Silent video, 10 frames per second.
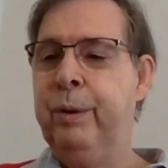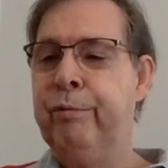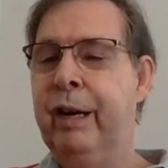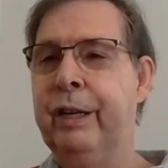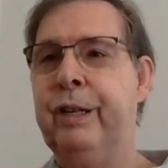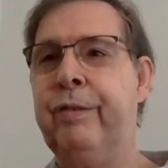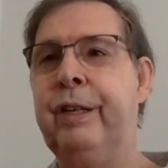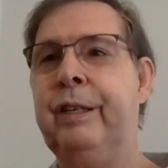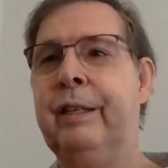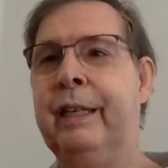with
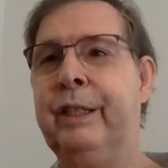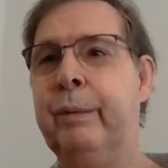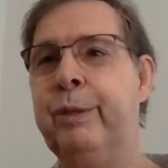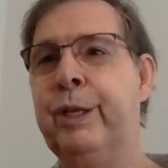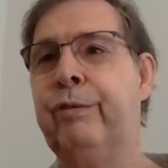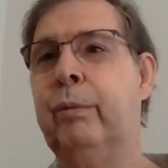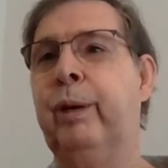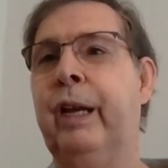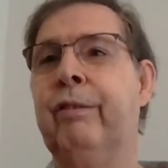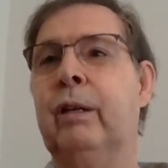relativity at the
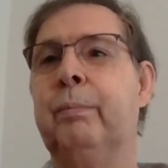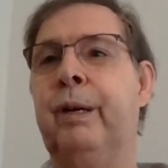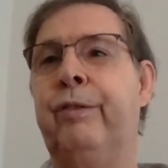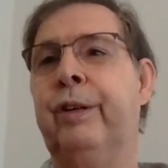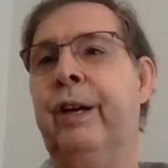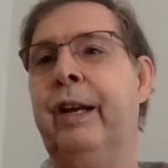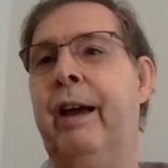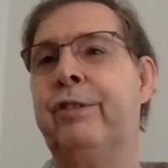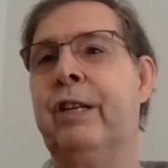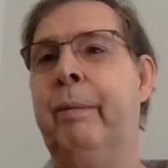observable level, but if you're going to
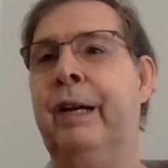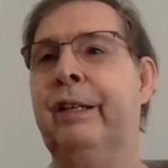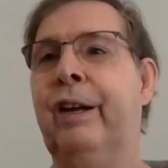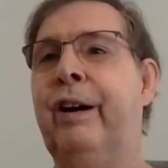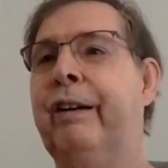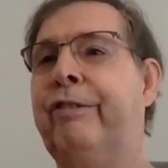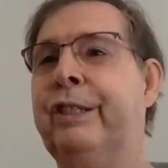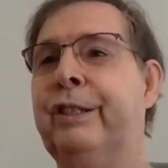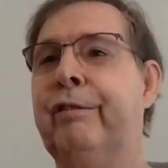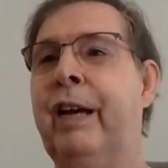have some underlying
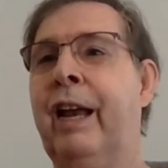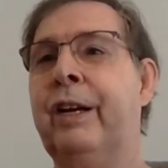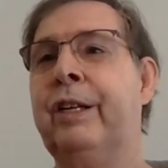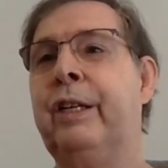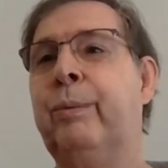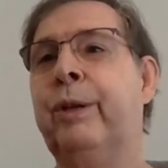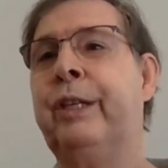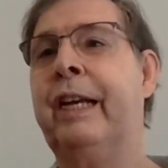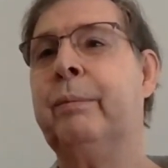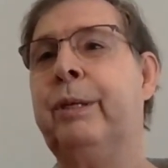physical reality, you
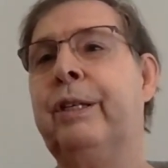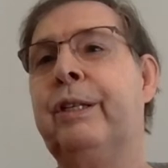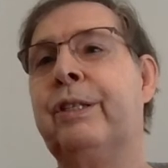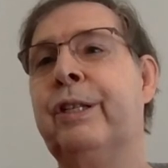want that to be